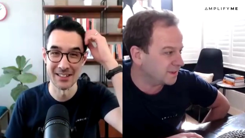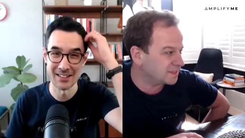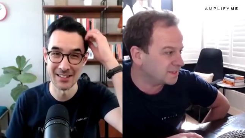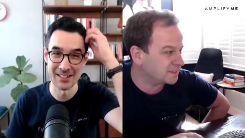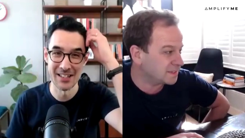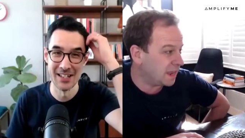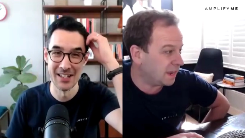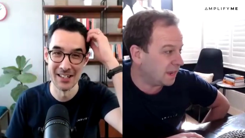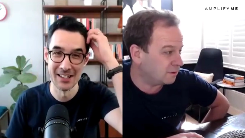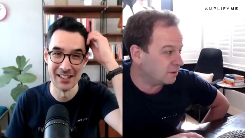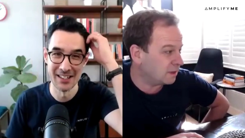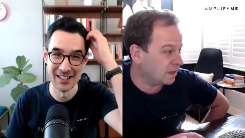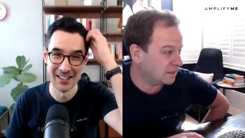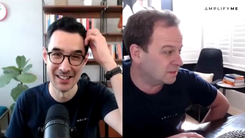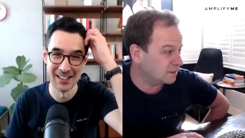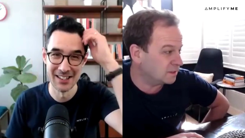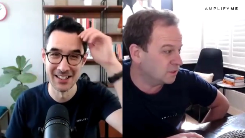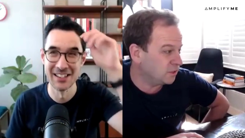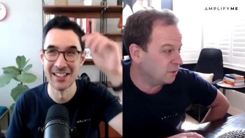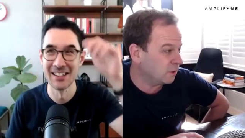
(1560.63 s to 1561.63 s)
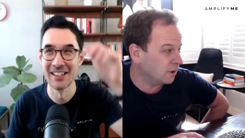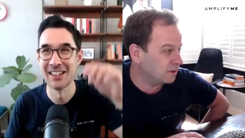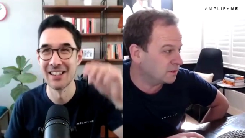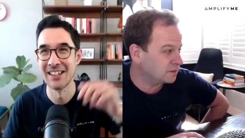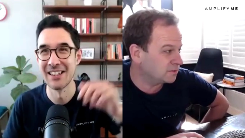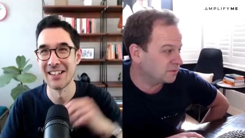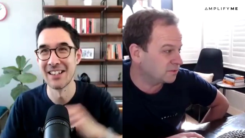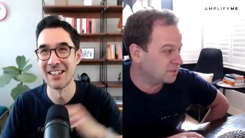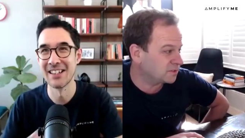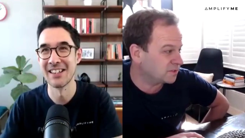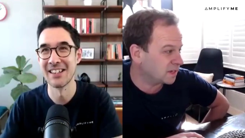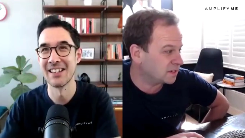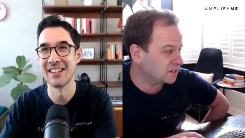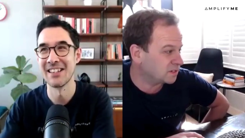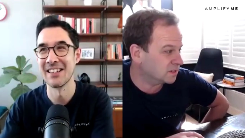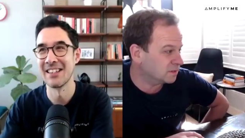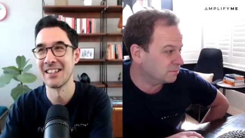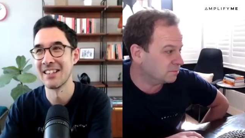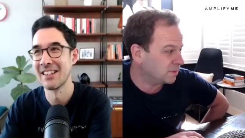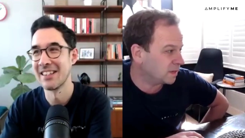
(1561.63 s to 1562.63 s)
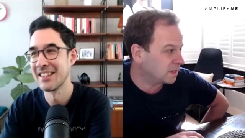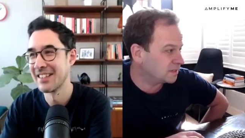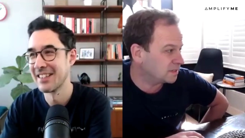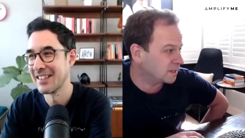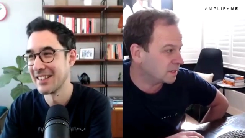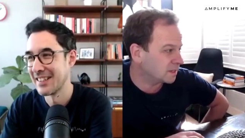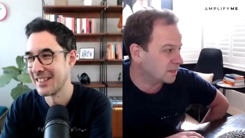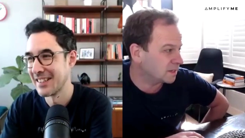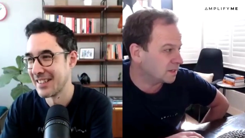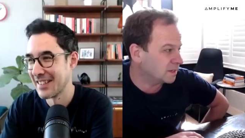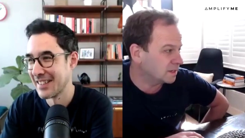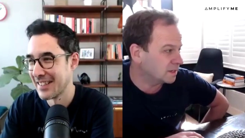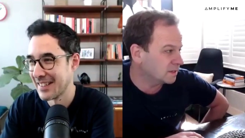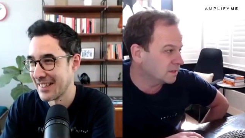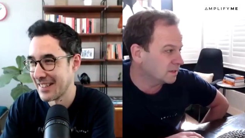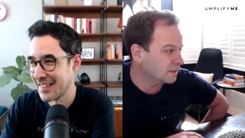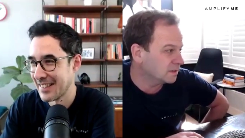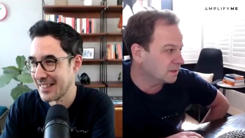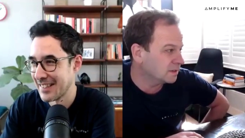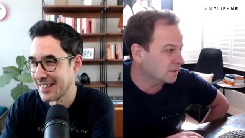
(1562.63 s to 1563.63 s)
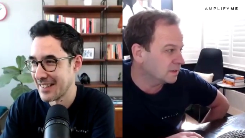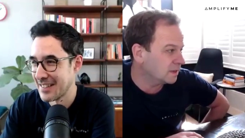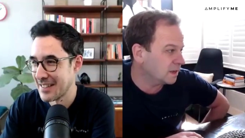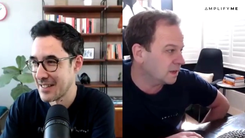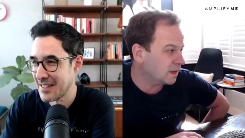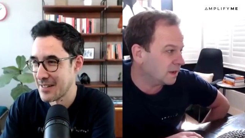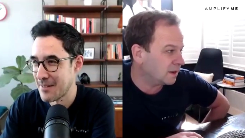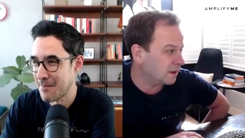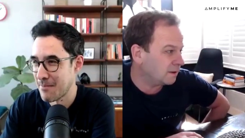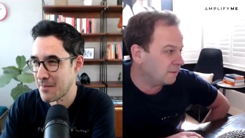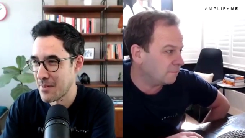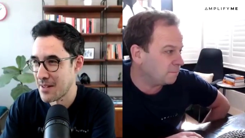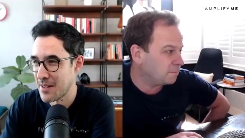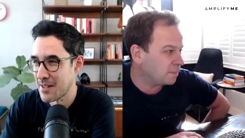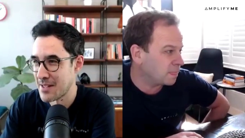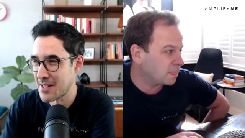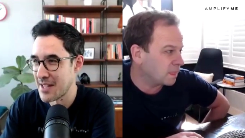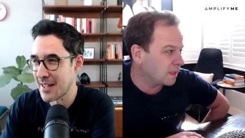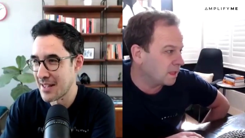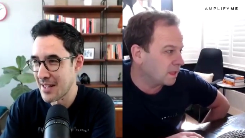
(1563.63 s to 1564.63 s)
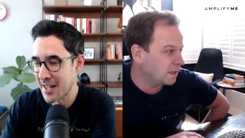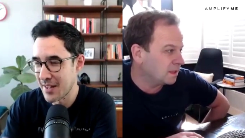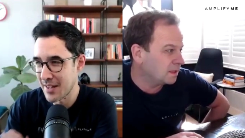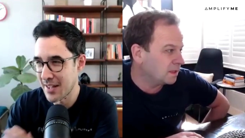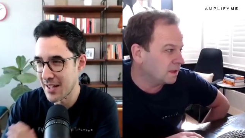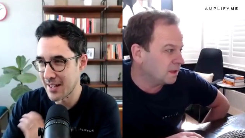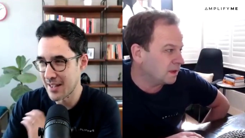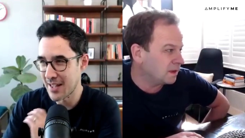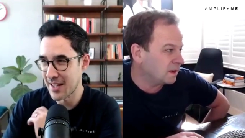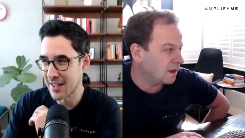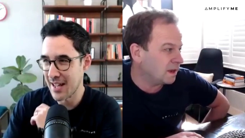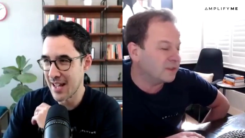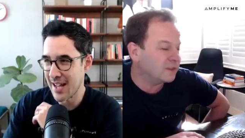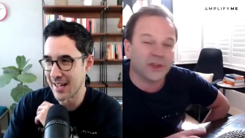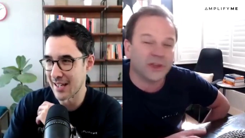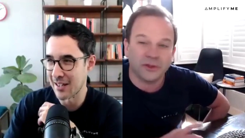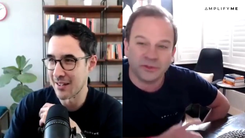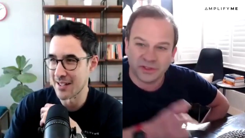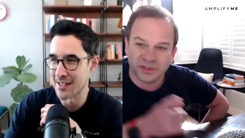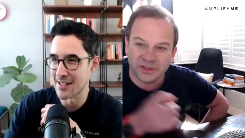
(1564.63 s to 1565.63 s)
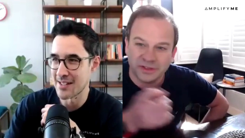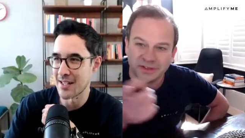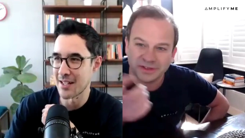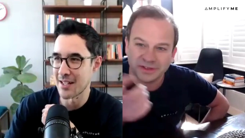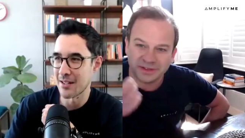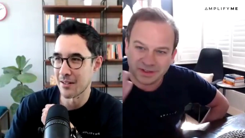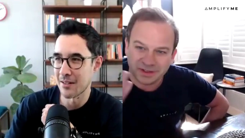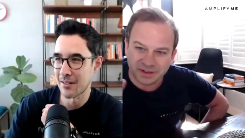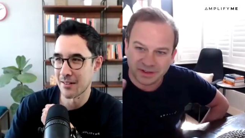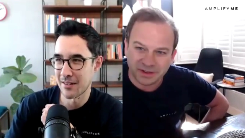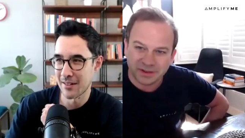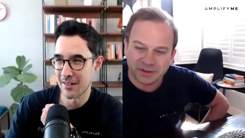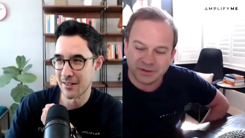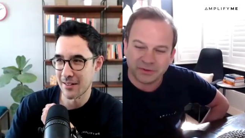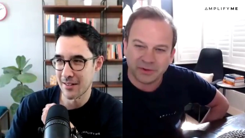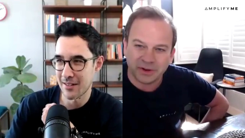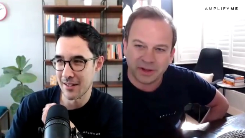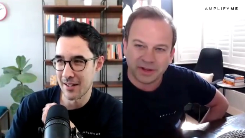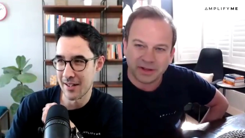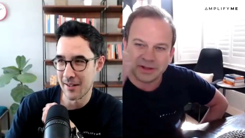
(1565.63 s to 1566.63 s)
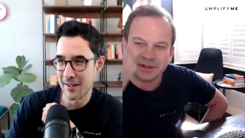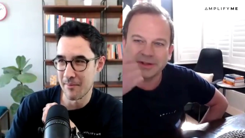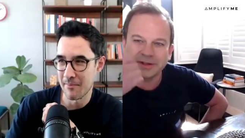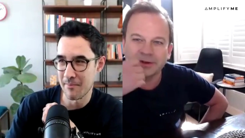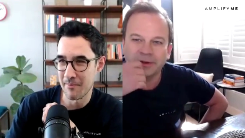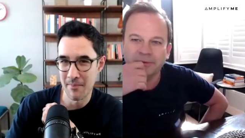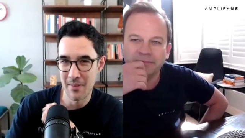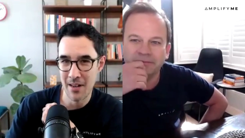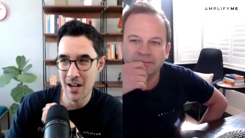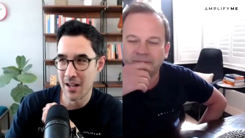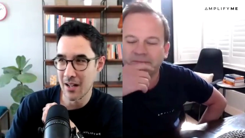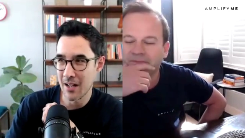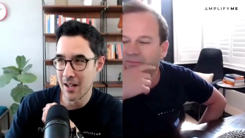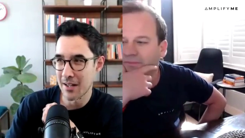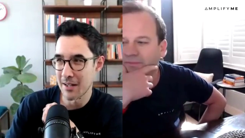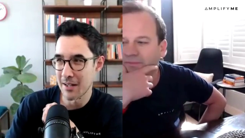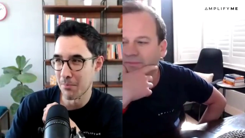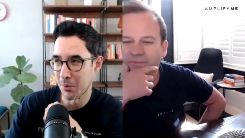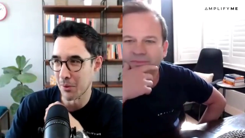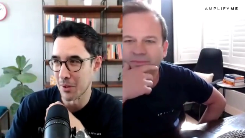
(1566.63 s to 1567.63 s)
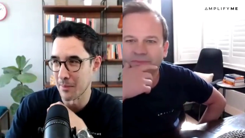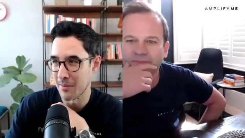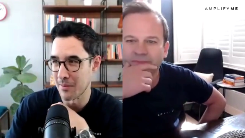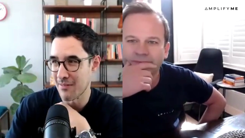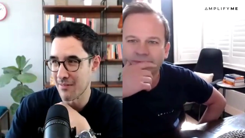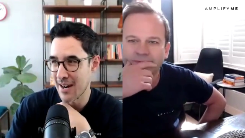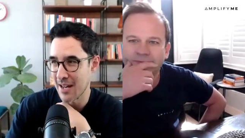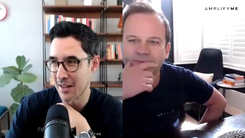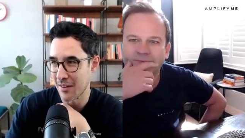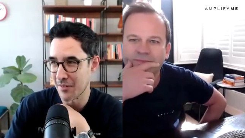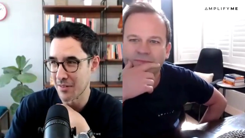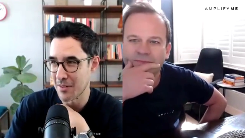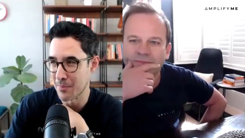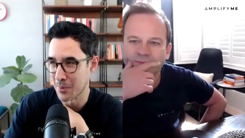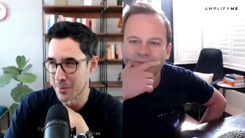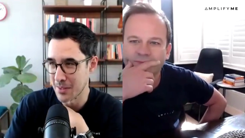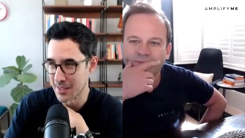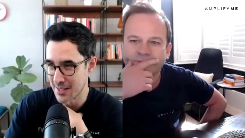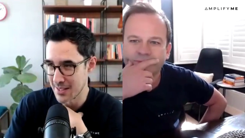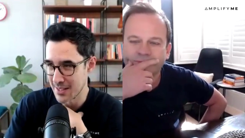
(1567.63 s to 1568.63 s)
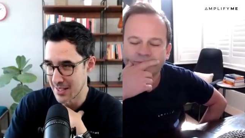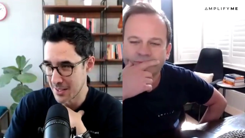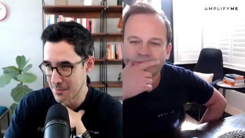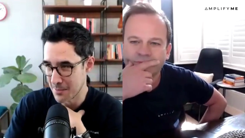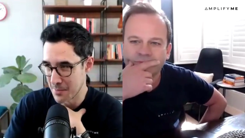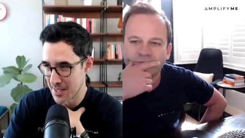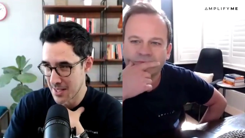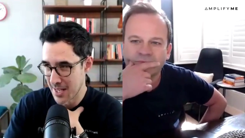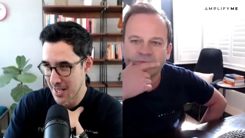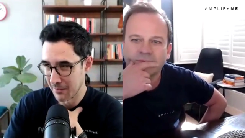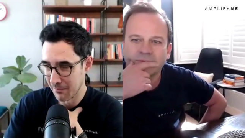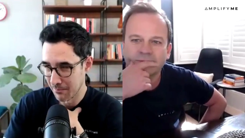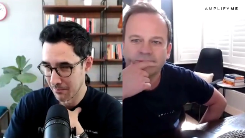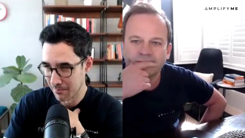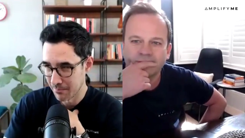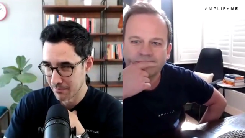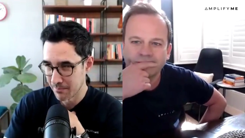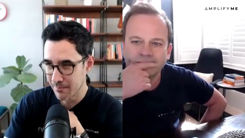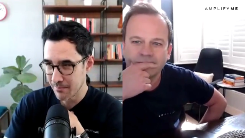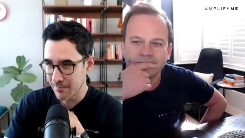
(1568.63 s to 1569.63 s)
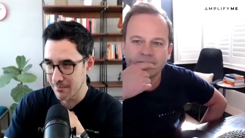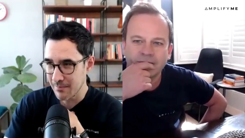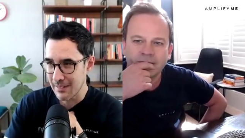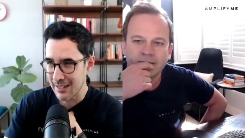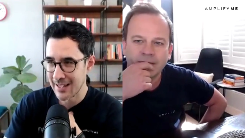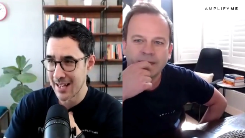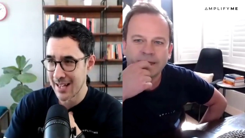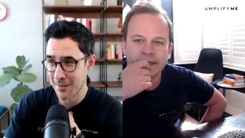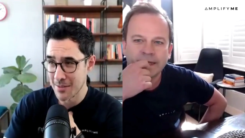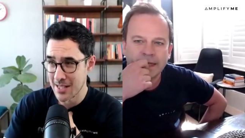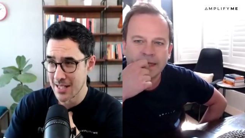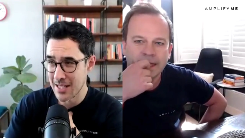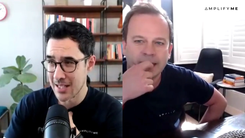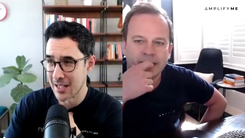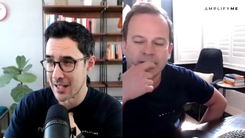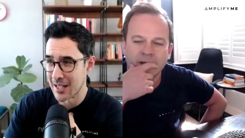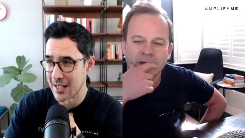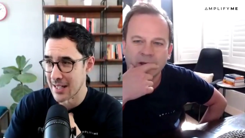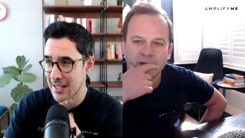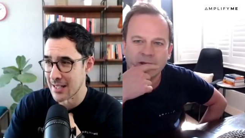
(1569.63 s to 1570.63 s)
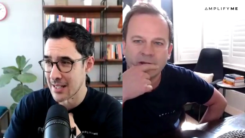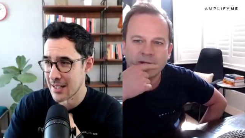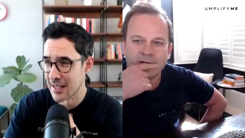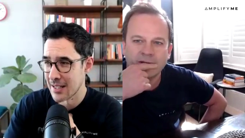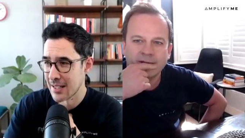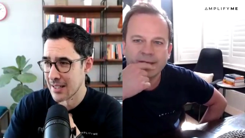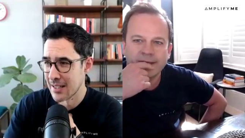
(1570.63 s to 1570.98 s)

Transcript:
Speaker 1: It's now like new lows for the session, basically. Um, yeah, the other
Speaker 2: the other headlines so here. Right. Um, unemployment rate three point six percent. That was in line.